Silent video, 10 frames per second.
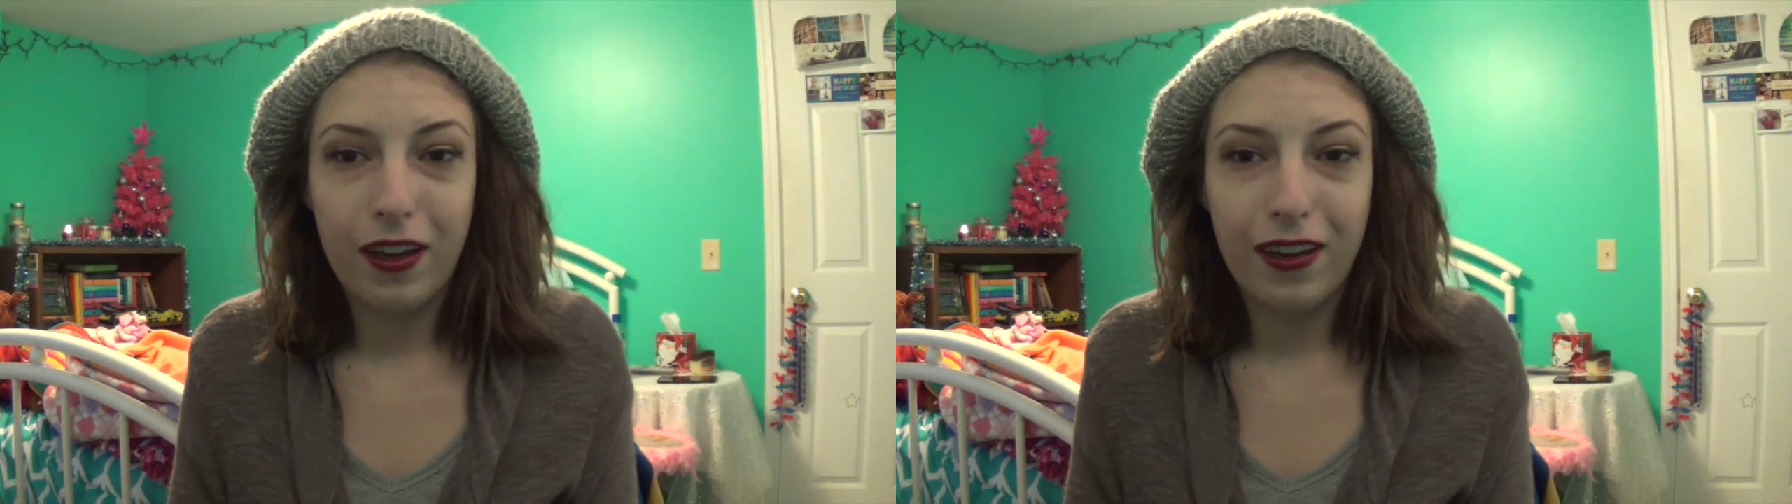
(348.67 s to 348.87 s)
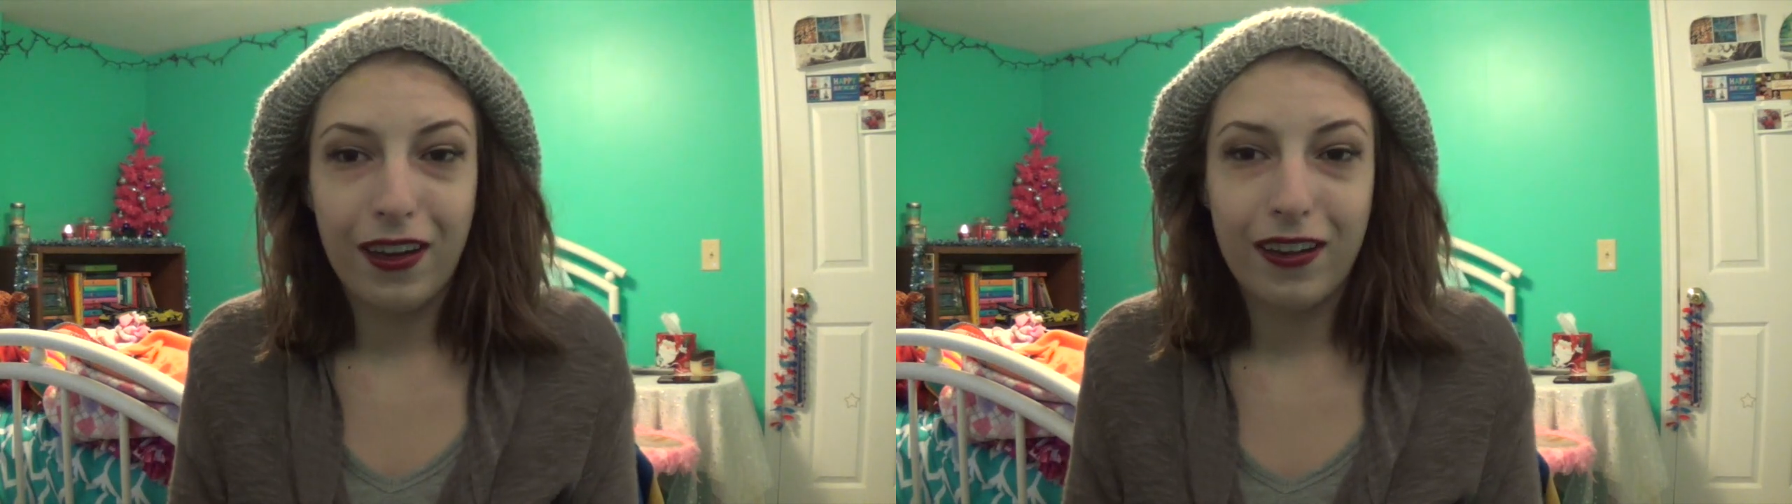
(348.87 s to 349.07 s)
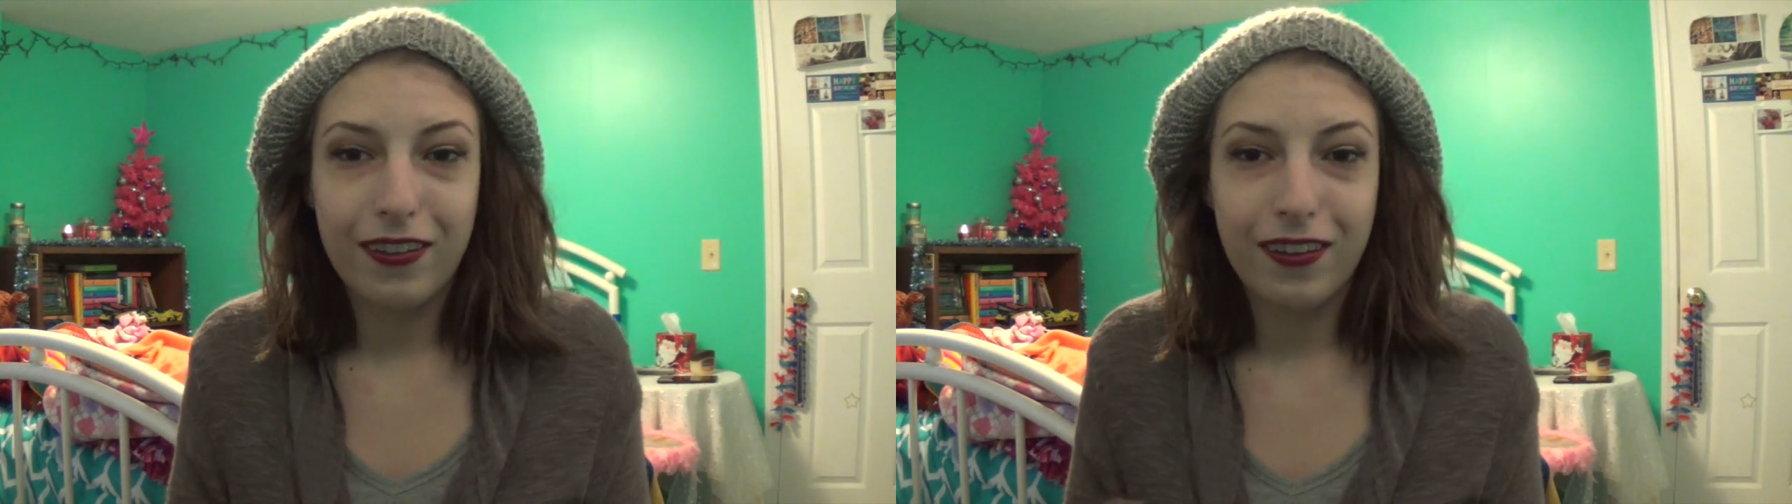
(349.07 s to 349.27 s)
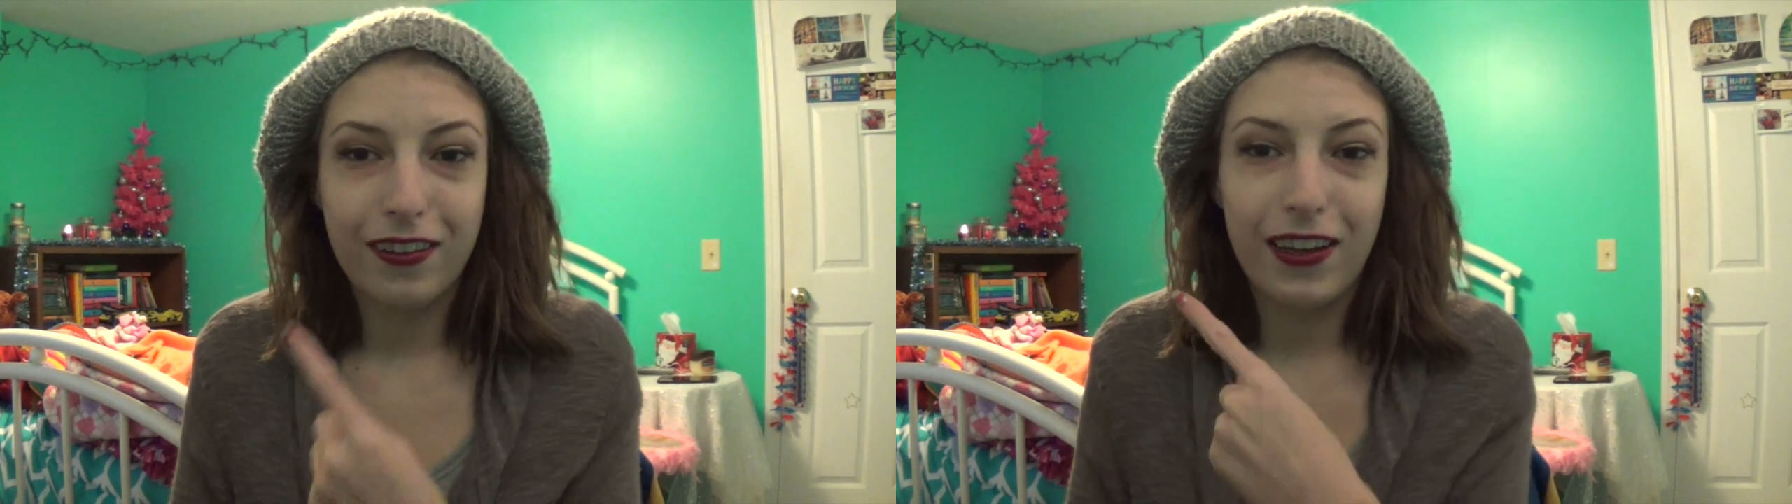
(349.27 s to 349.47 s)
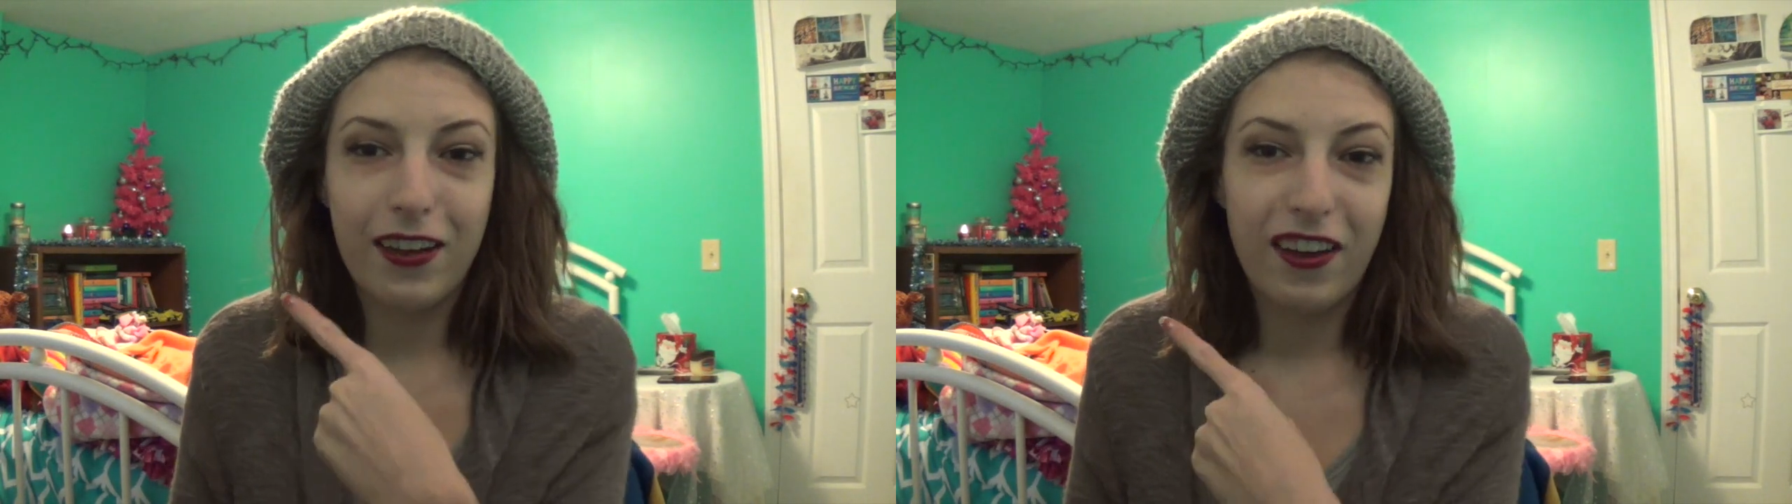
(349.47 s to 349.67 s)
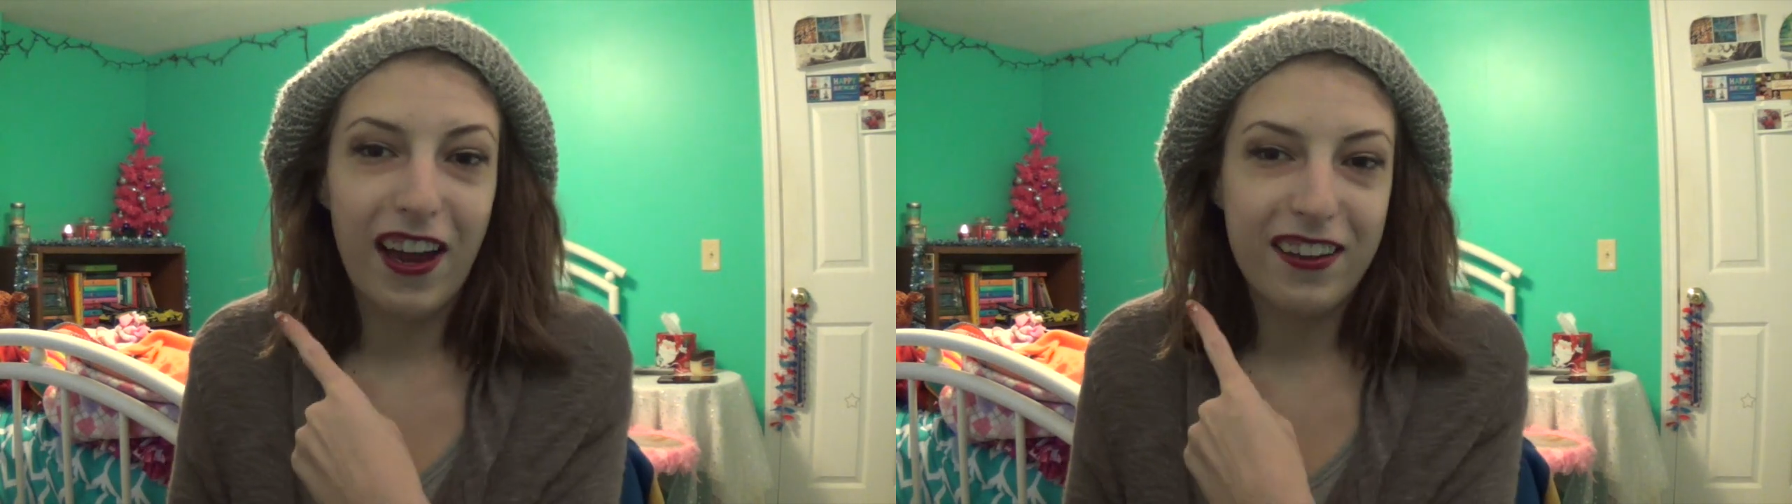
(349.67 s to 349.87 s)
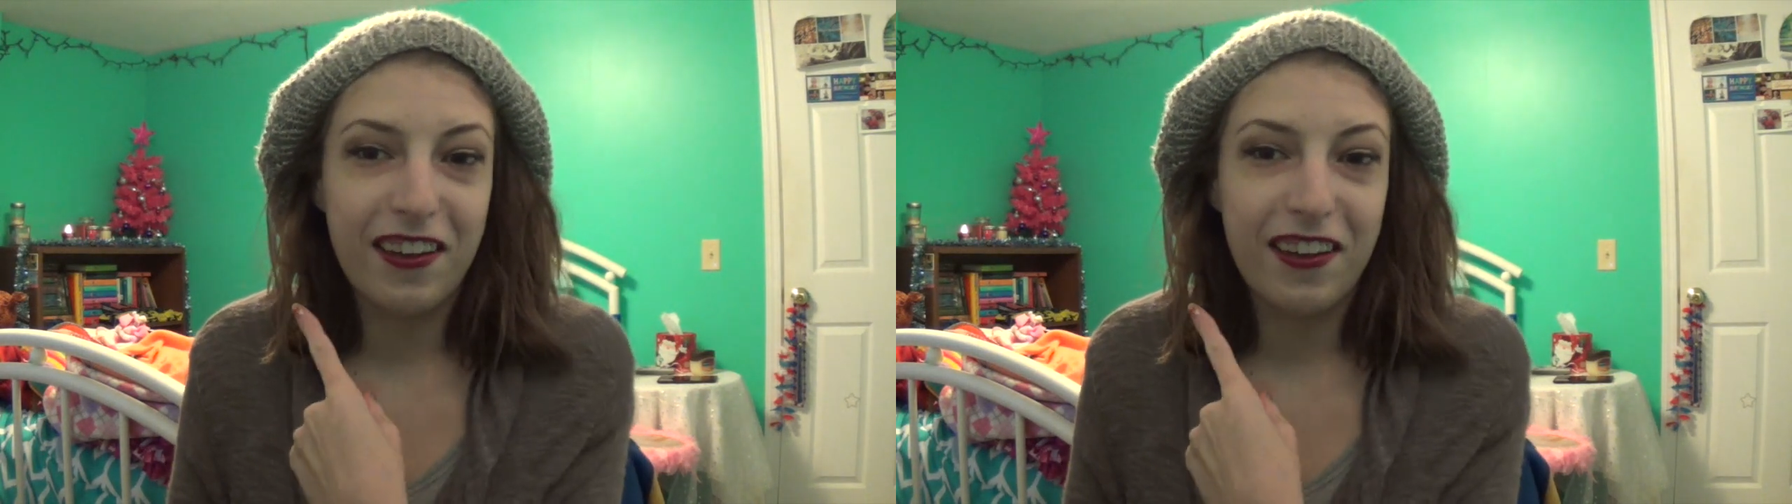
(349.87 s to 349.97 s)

And I still have not